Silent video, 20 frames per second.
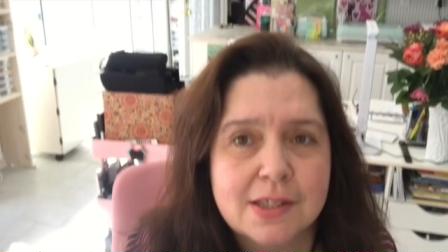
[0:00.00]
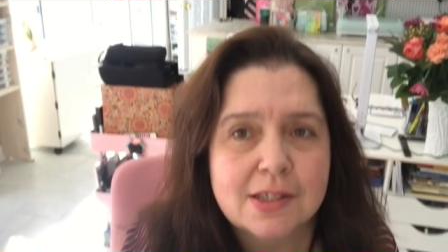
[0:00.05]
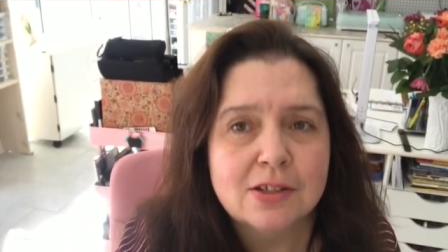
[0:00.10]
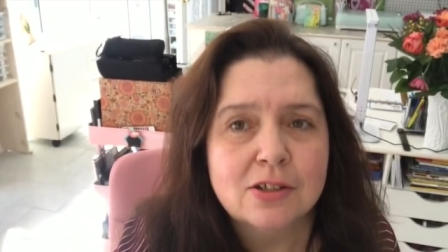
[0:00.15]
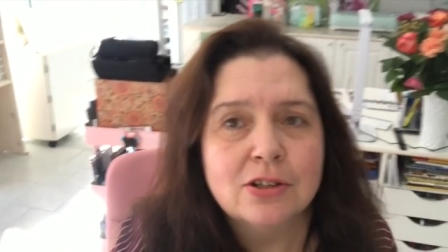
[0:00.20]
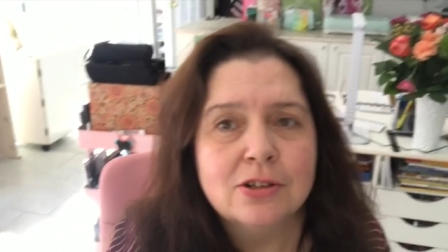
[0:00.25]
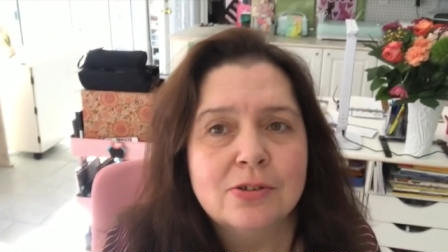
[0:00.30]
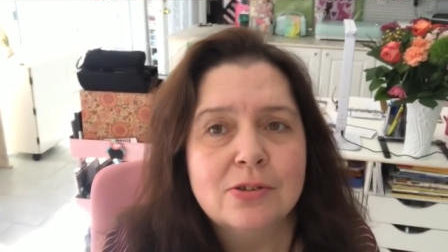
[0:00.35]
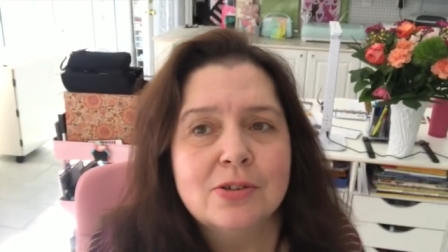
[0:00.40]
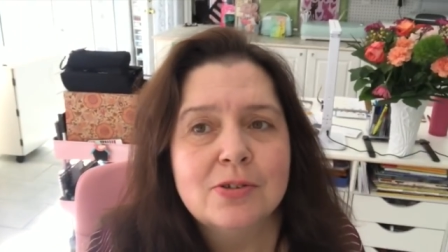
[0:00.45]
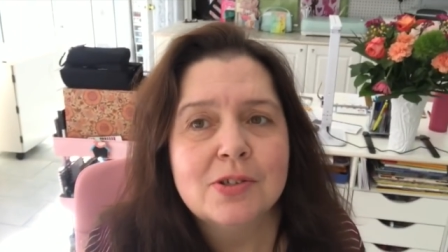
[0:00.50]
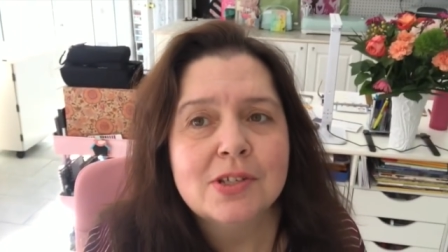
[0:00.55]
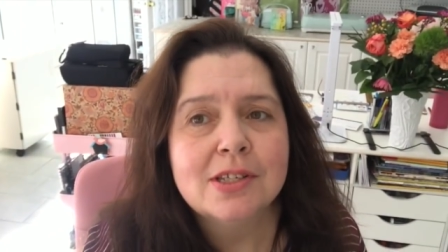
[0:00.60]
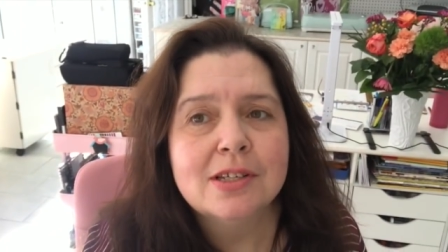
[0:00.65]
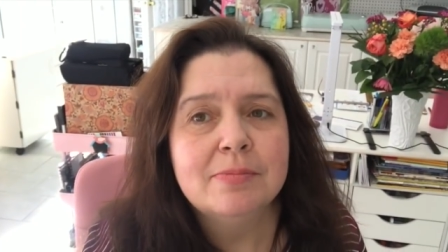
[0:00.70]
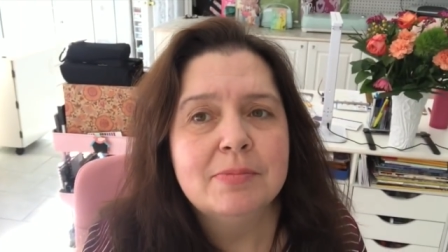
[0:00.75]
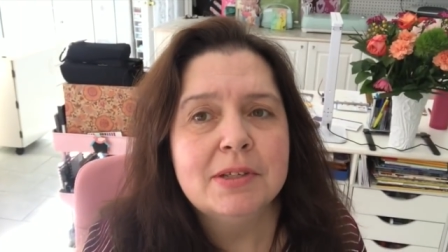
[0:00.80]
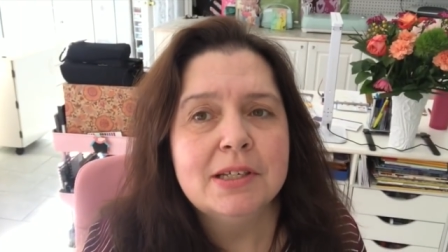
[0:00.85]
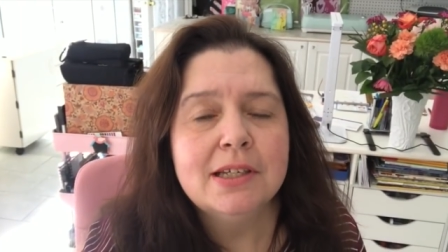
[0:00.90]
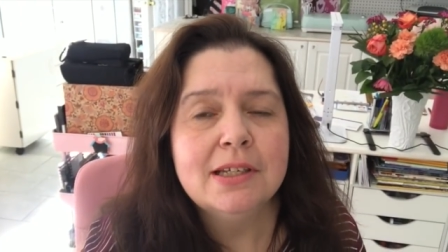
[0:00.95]
So there's
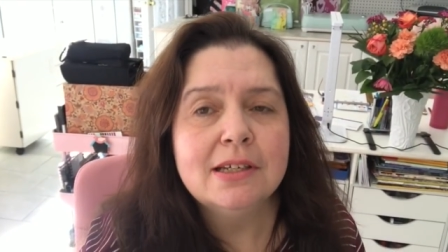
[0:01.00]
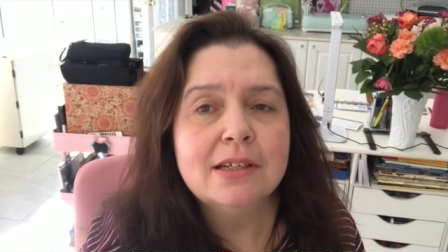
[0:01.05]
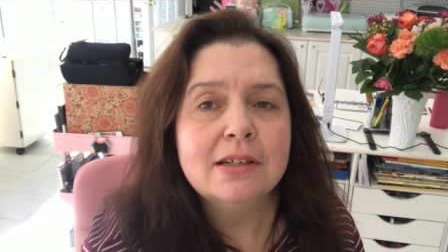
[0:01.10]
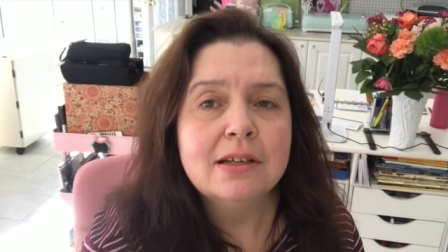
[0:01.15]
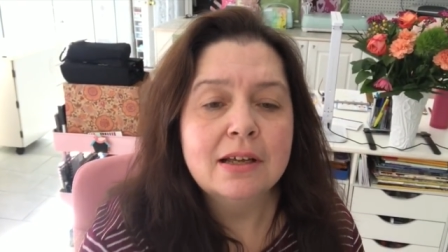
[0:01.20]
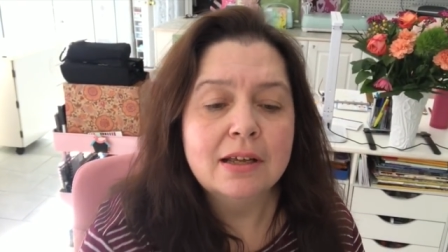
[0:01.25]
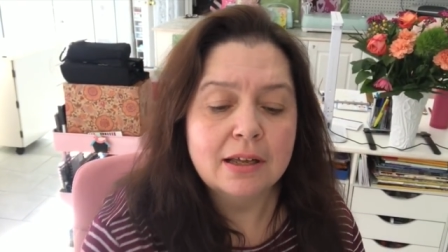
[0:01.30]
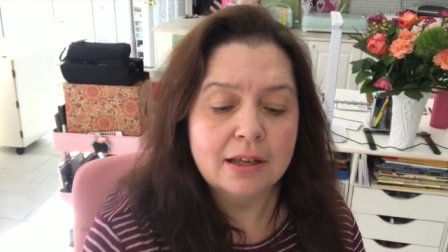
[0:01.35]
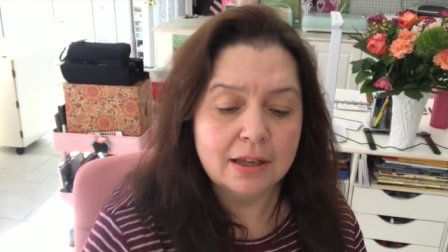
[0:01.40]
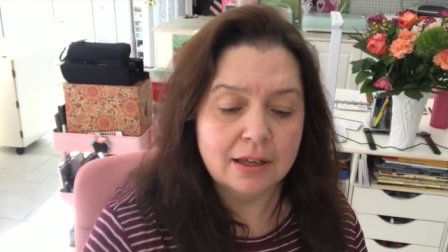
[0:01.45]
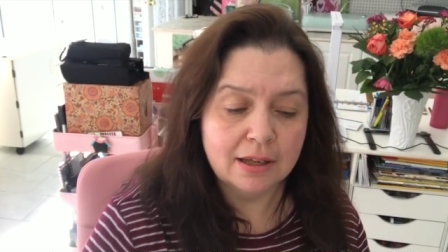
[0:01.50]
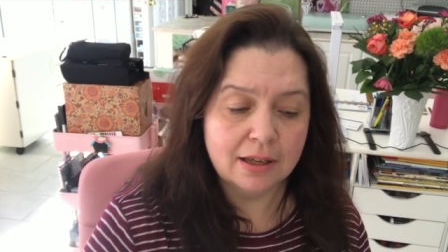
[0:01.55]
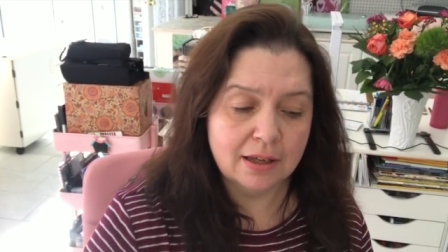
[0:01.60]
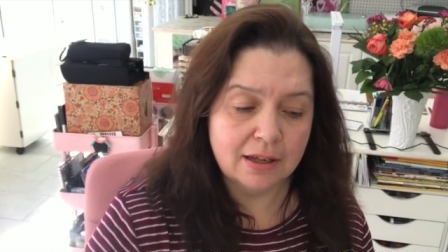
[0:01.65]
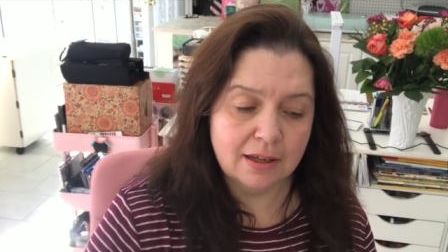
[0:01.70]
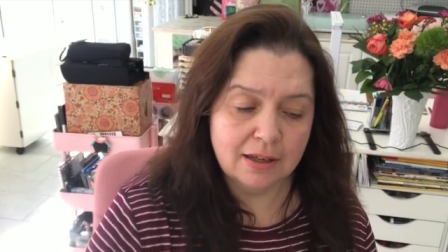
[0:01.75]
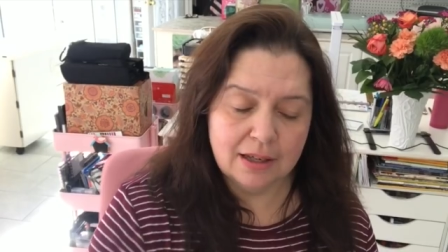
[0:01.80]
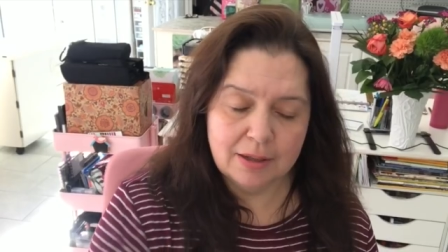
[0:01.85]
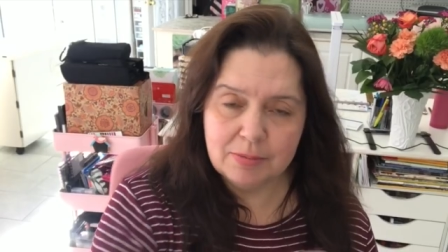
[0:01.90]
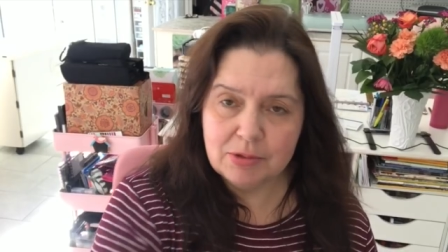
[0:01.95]
something,
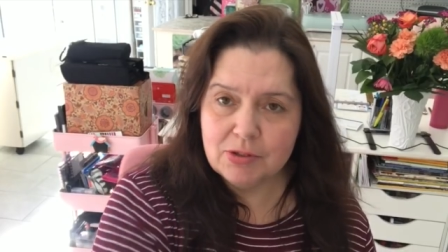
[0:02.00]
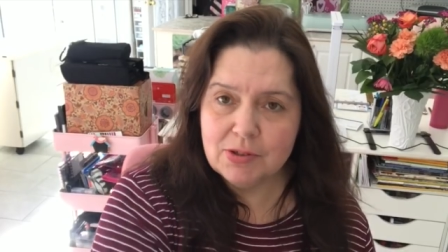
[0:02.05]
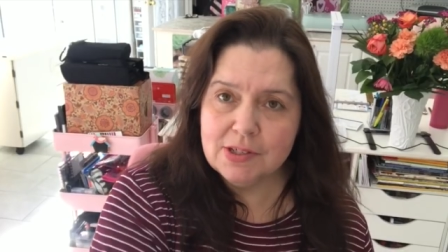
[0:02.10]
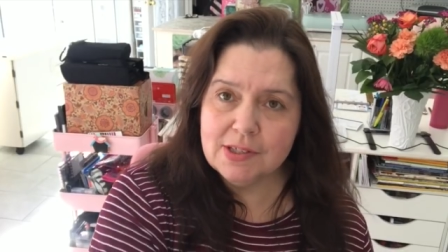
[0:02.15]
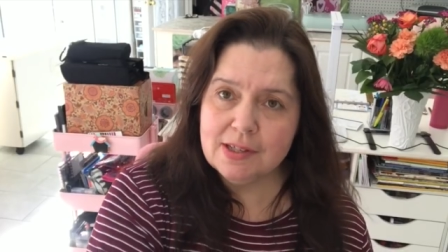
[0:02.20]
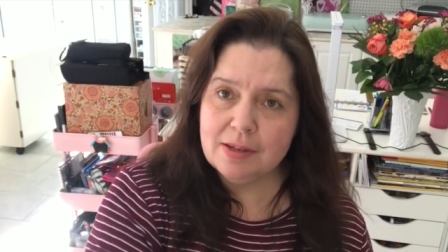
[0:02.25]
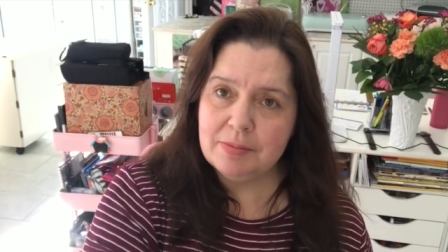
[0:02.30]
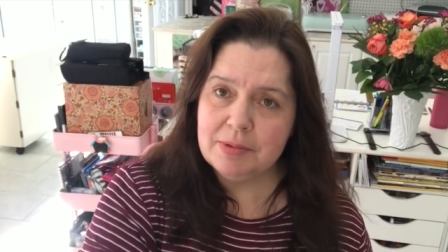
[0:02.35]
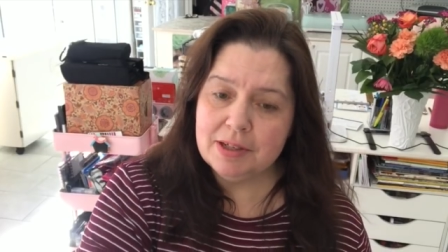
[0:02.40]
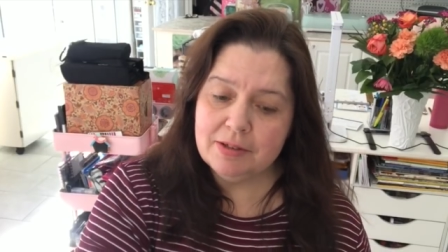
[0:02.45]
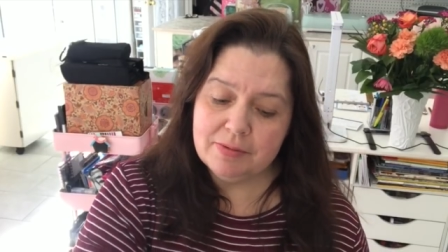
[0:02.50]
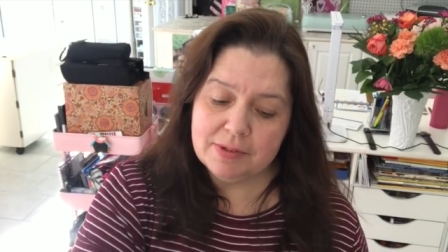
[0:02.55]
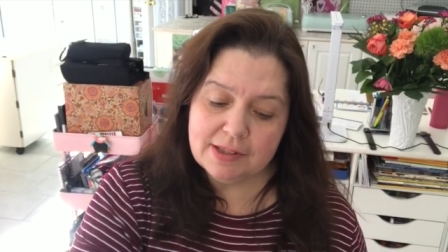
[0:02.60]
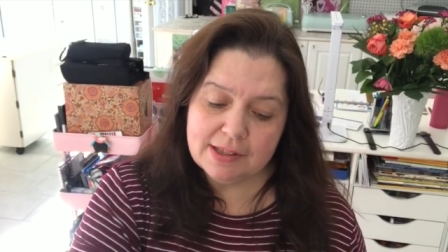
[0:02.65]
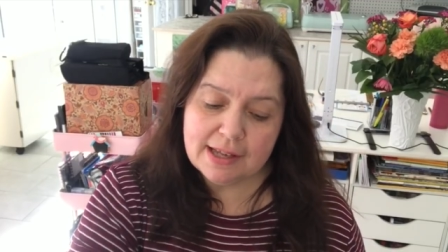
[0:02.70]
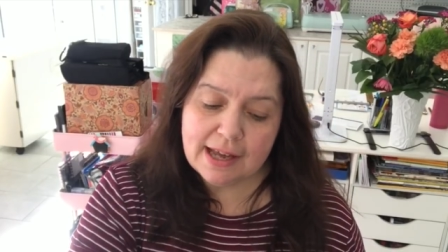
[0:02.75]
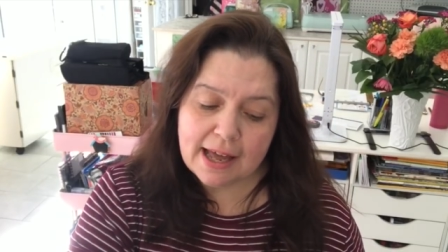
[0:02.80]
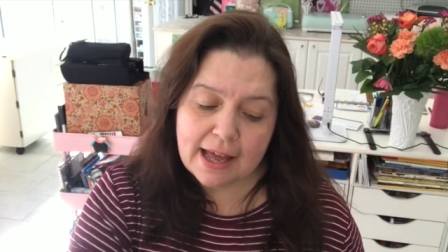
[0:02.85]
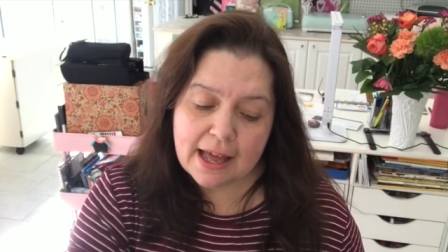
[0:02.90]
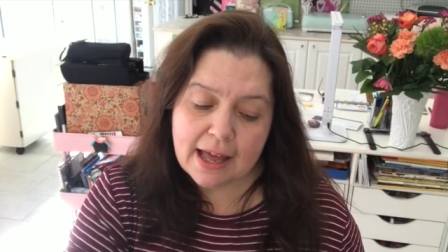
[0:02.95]
I'm doing something
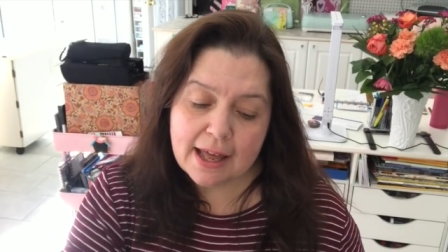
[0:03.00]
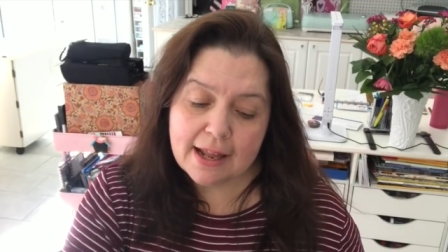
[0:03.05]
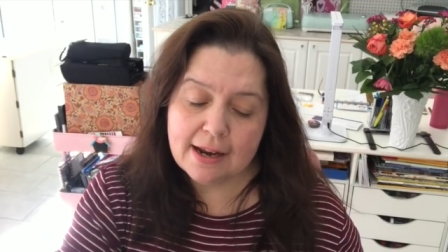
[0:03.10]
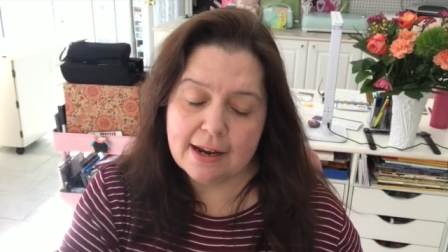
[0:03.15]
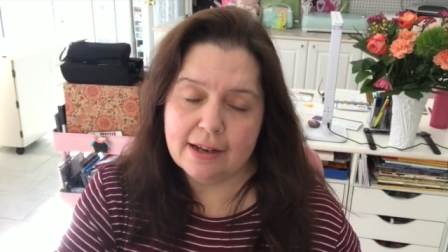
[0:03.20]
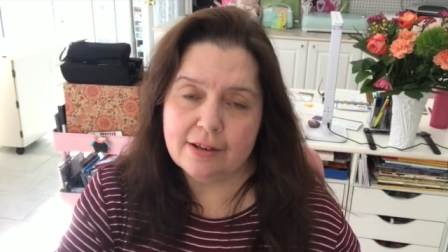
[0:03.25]
with that